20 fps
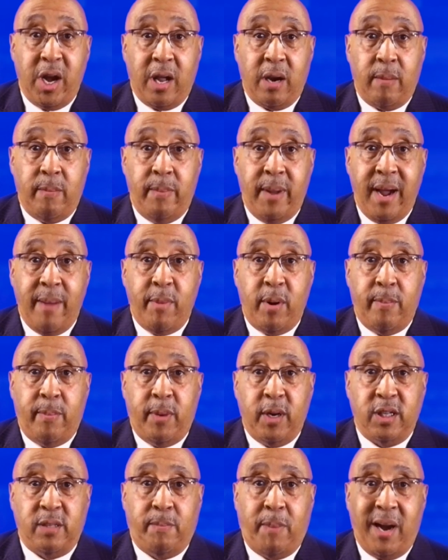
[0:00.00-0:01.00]
Alabama
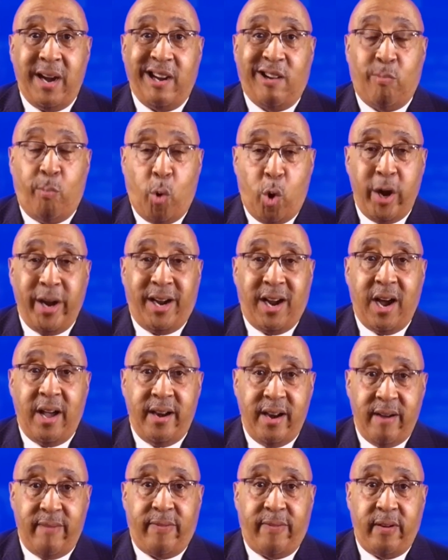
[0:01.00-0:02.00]
bus
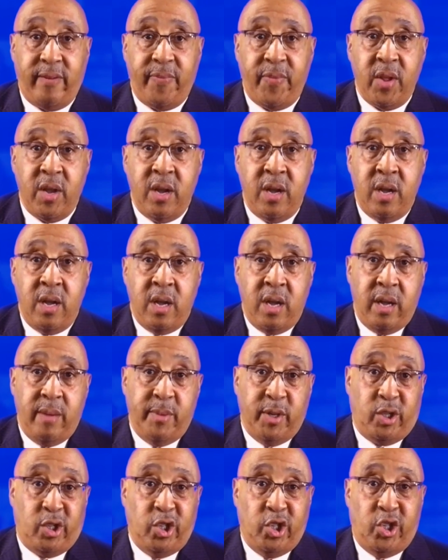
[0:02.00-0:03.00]
boycott effort. And
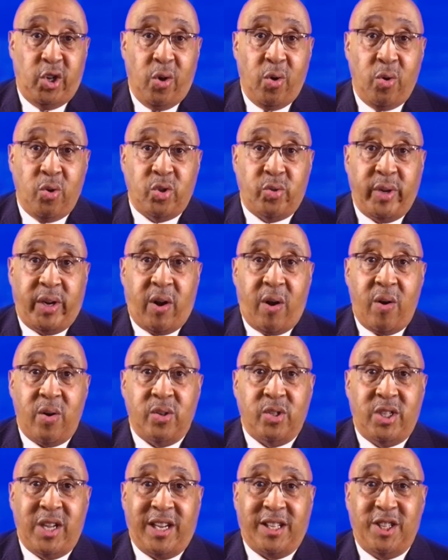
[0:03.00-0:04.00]
Mr. Jones
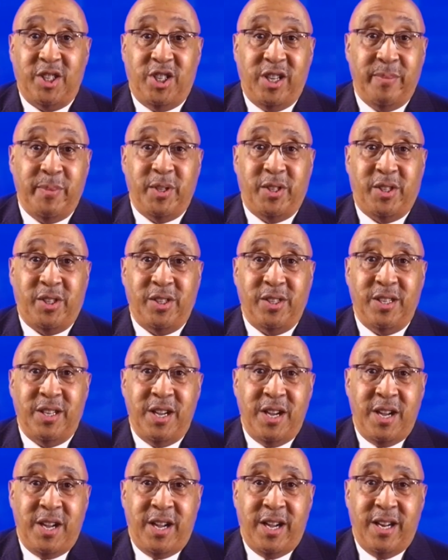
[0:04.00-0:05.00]
recalls Dr. Jemison
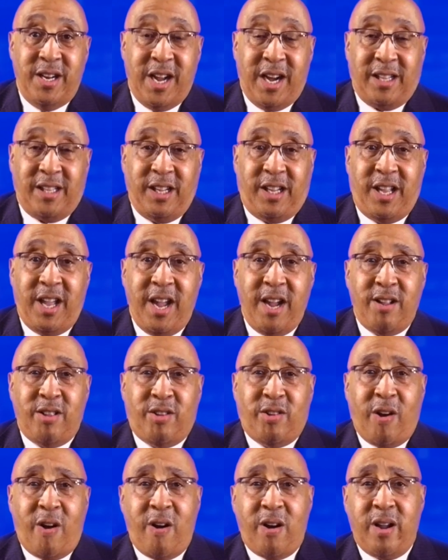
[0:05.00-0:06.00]
and Dr. King
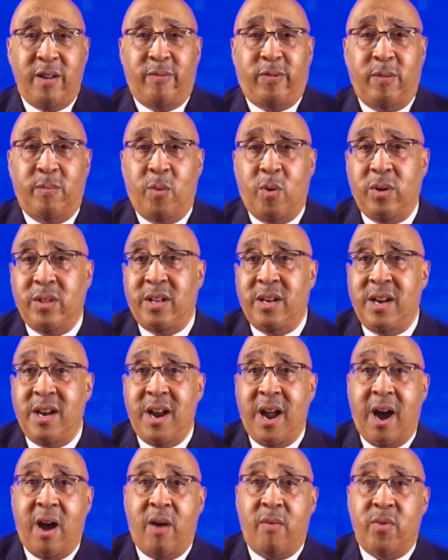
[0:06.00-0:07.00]
talking for more than
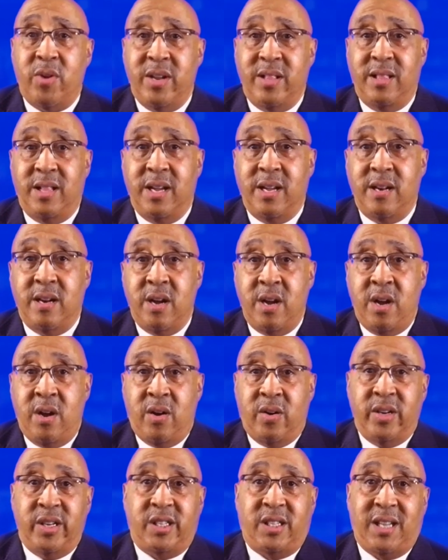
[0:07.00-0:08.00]
an hour. And then
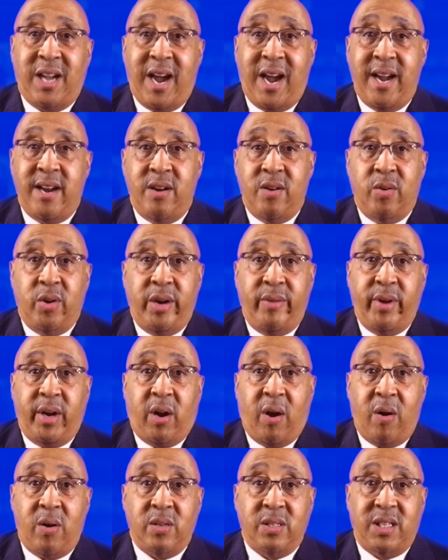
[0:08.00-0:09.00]
on a side note, he
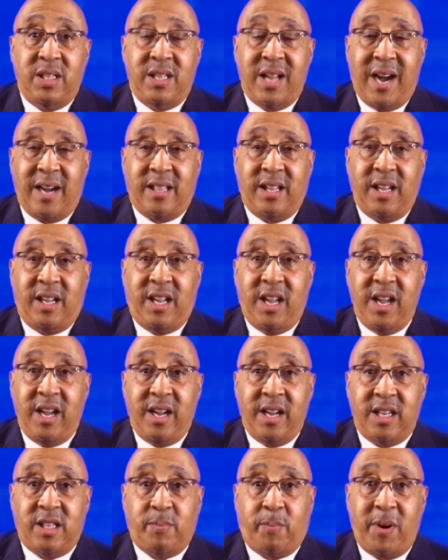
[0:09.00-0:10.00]
recalls that Dr.
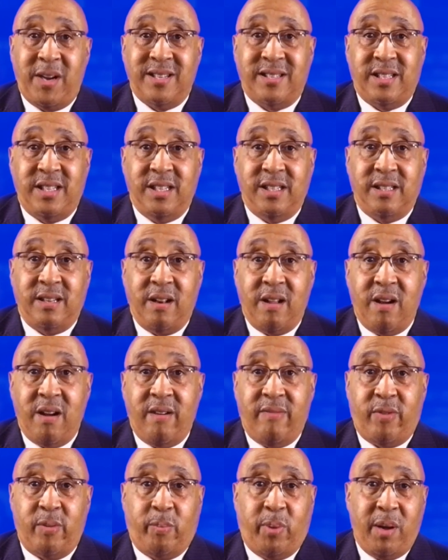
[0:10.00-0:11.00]
King expressed his
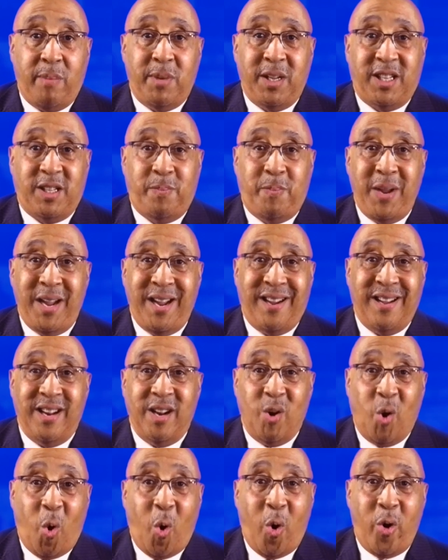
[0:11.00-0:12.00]
love for public speaking
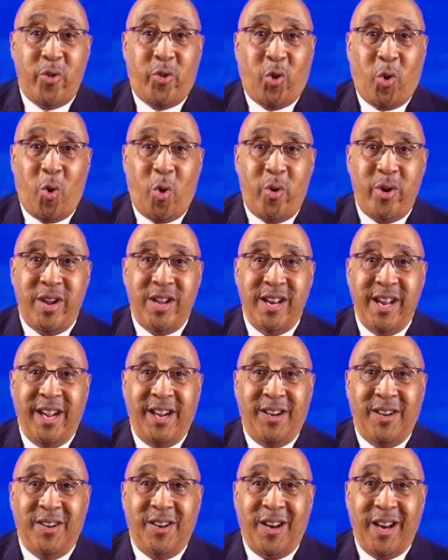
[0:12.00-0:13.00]
and oratory and a
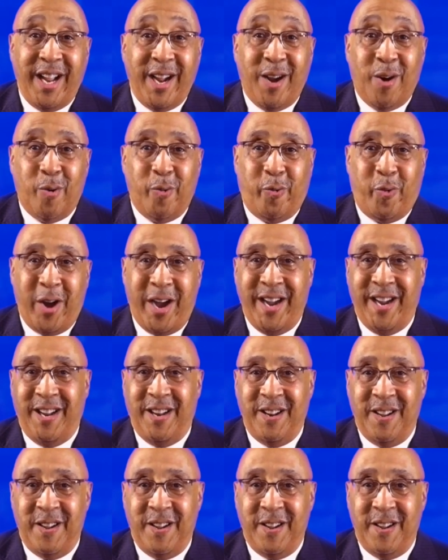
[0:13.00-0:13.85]
good legal fight.